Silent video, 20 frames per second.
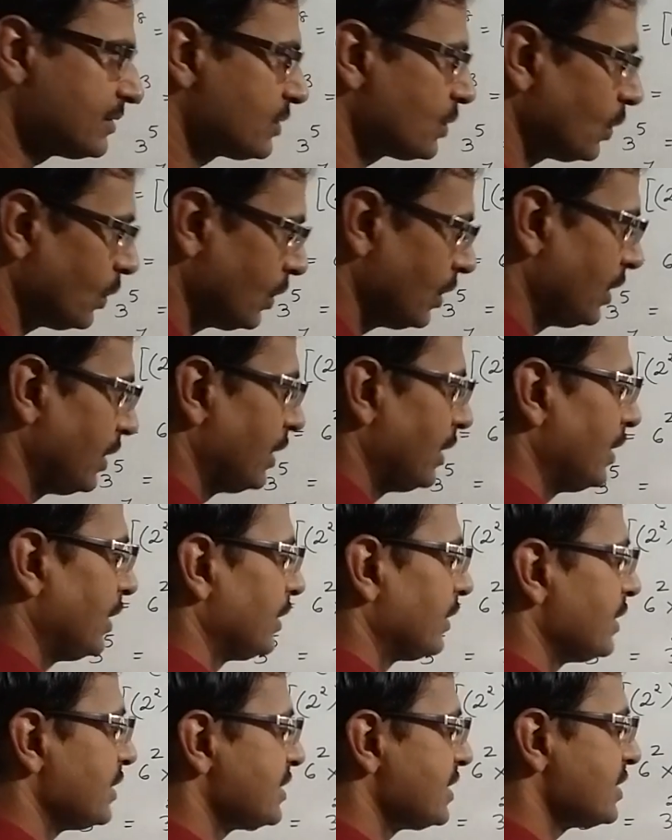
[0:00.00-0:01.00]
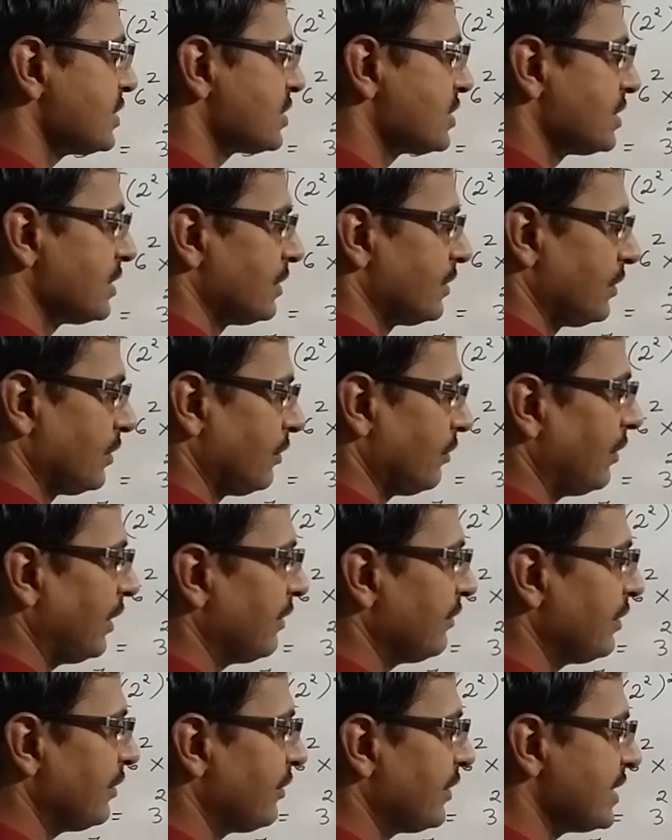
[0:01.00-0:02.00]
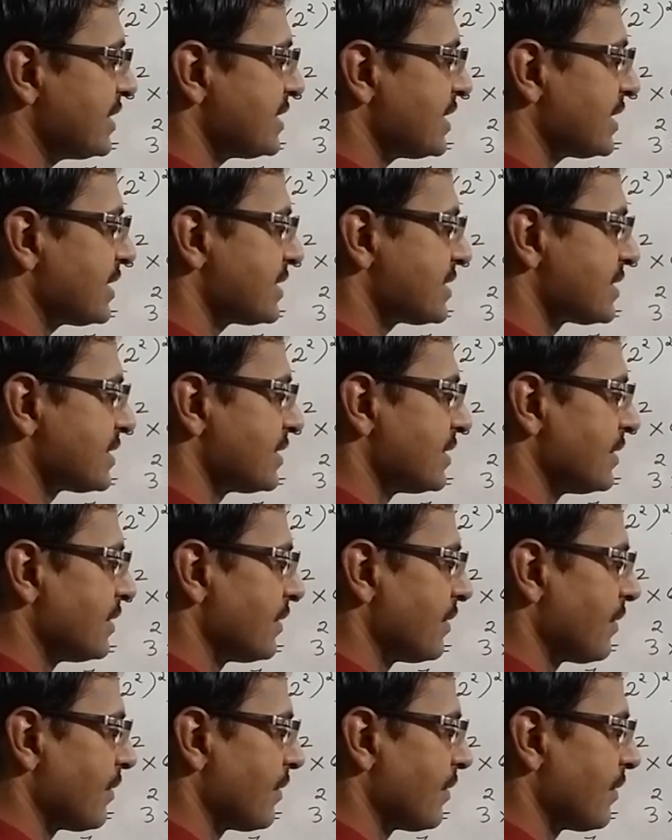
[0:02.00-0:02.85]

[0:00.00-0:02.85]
So this is 156,